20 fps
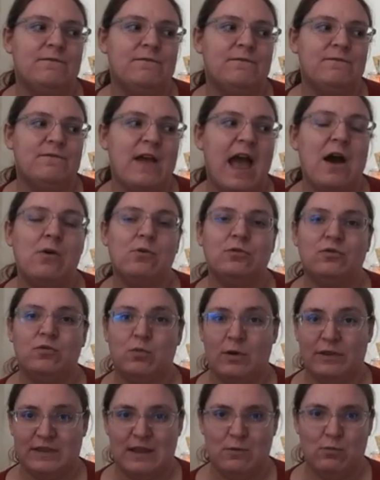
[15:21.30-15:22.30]
found
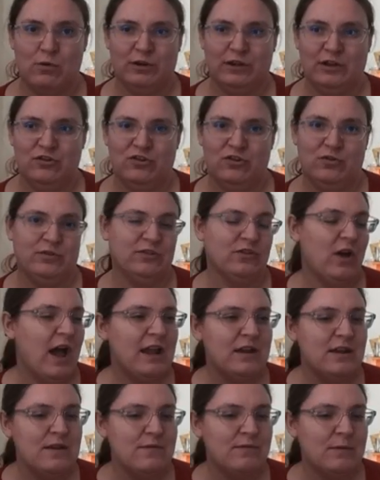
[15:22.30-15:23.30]
what they want to do. So
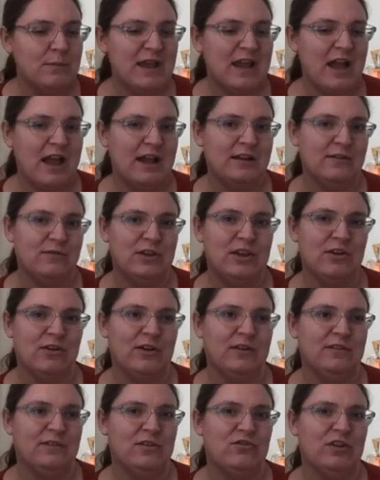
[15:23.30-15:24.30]
I'd even be kind of
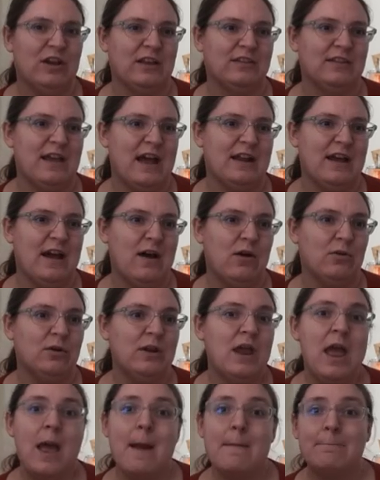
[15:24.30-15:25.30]
curious to check that out.
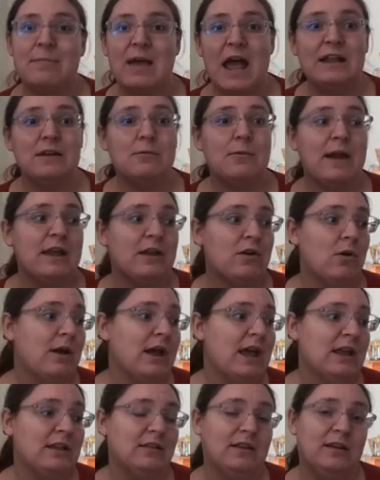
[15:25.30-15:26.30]
But anyway, go
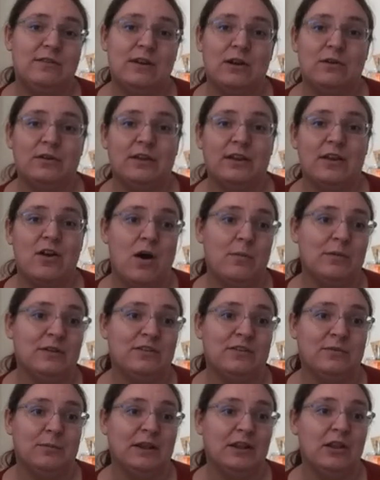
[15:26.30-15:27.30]
ahead, leave down in the
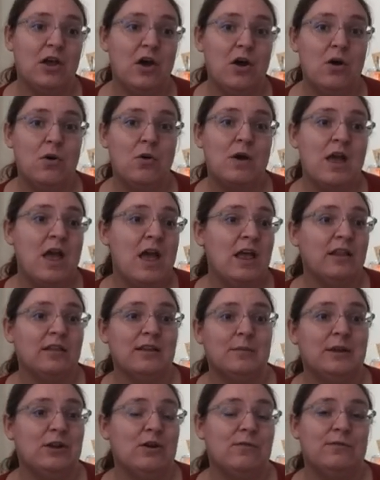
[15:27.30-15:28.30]
comments below.
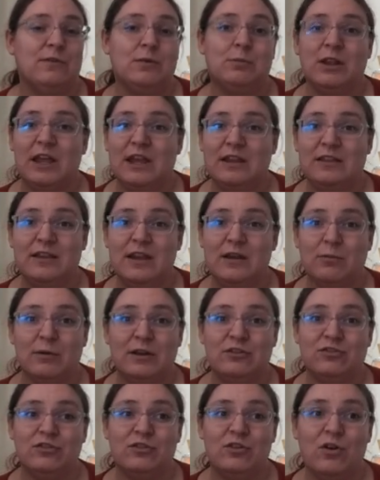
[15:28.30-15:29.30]
Let me know if you played the
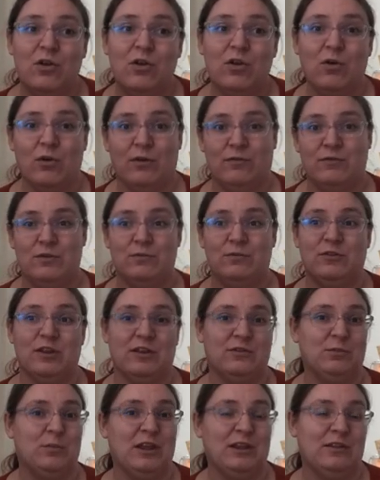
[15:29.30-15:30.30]
original or if you've
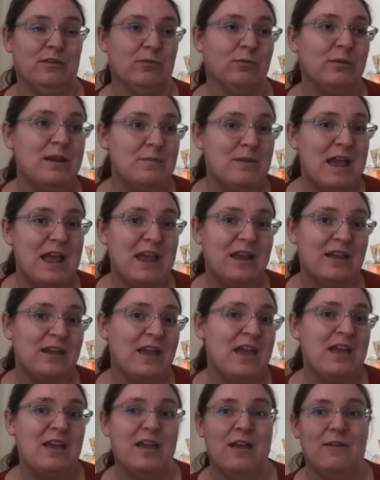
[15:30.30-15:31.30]
just played the remake,
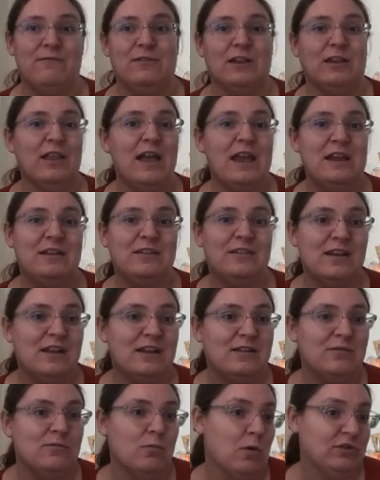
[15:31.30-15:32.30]
if you liked
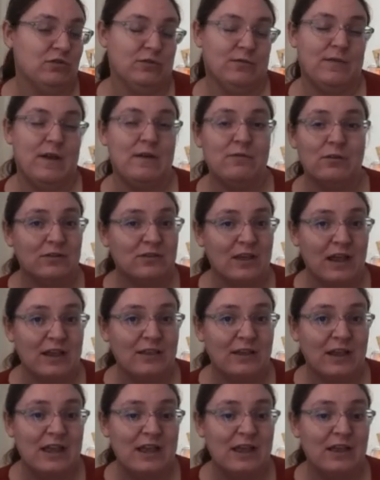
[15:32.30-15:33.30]
it, what your favorite
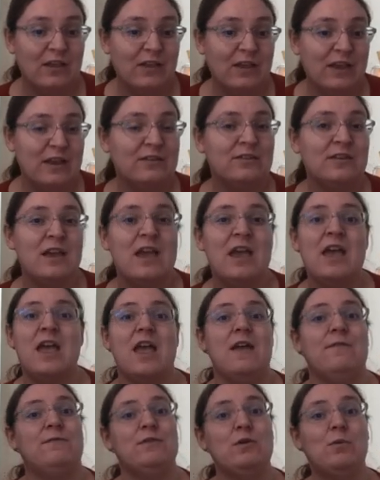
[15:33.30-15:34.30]
Silent Hill is.
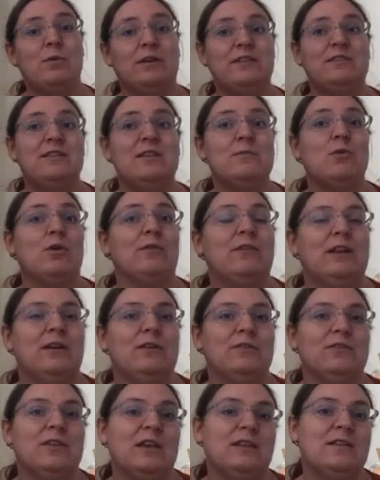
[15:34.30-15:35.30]
If you want to see more
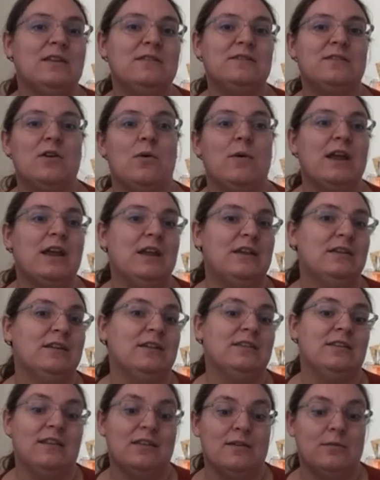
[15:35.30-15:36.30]
videos like this, go ahead and
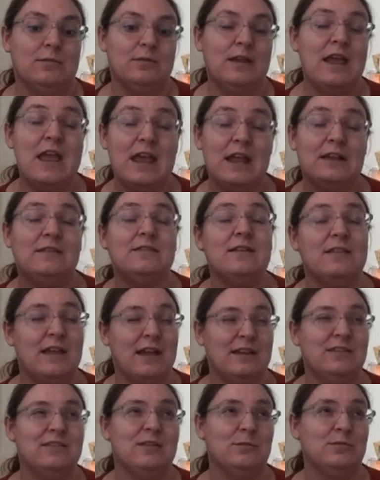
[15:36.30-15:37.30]
hit that, hit
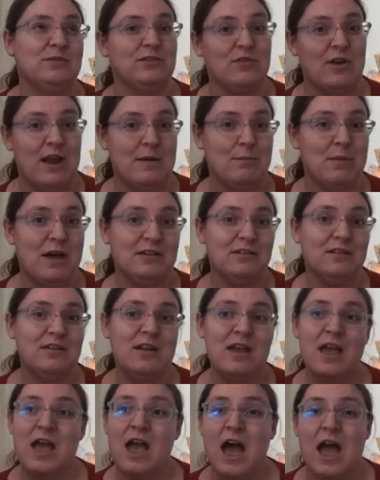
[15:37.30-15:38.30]
that subscribe button.
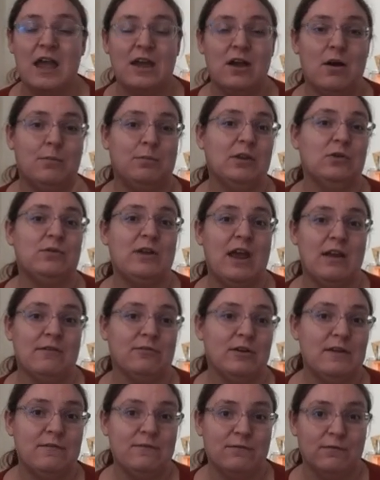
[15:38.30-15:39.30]
I upload
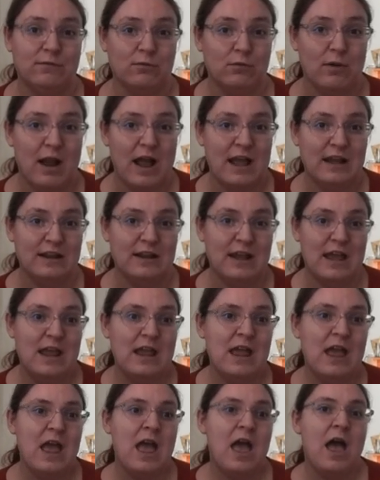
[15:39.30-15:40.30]
every
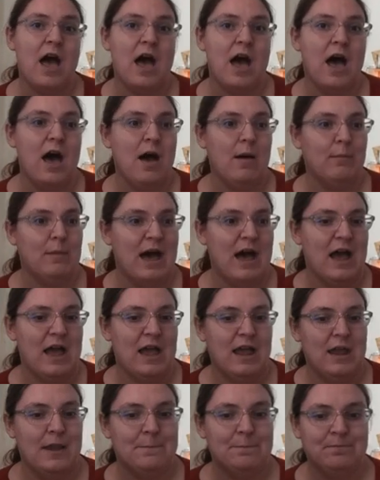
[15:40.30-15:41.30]
Friday. Uh,
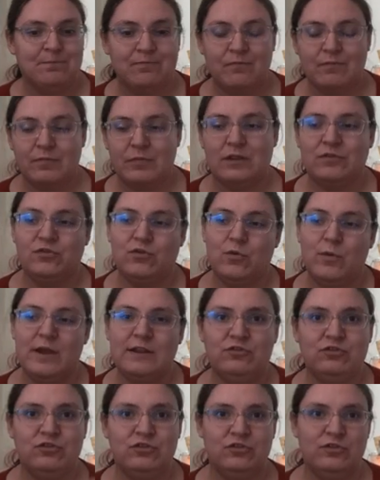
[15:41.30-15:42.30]
my
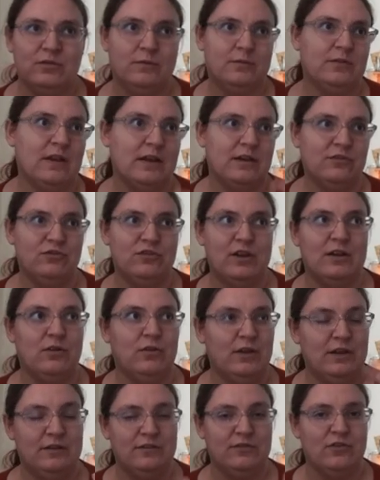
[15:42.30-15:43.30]
Twitch, second
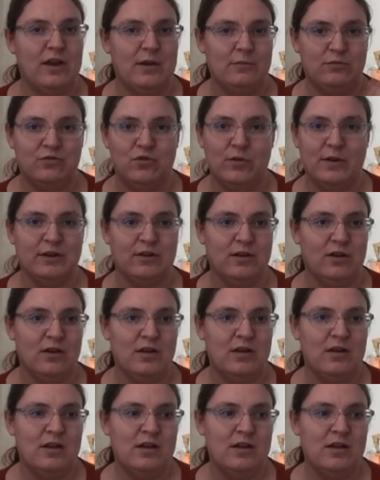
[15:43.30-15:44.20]
channel, Instagram, Twitter,